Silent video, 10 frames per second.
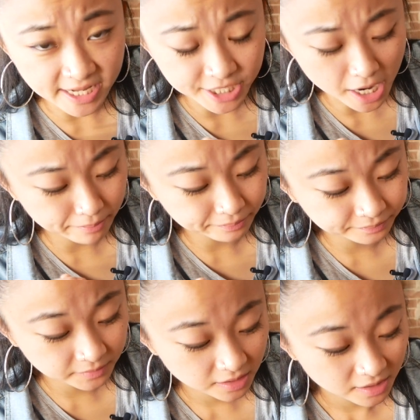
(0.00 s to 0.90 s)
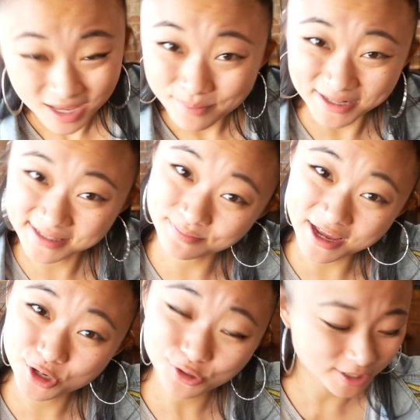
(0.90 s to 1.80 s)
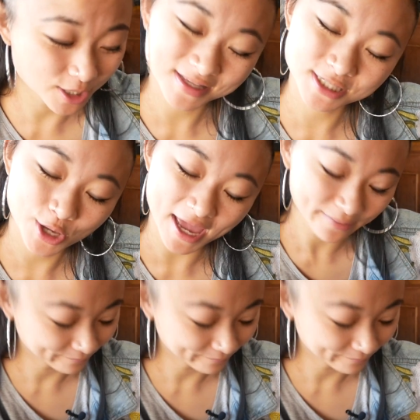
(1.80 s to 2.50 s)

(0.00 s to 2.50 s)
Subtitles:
time. But it's in my noodles, so it's okay.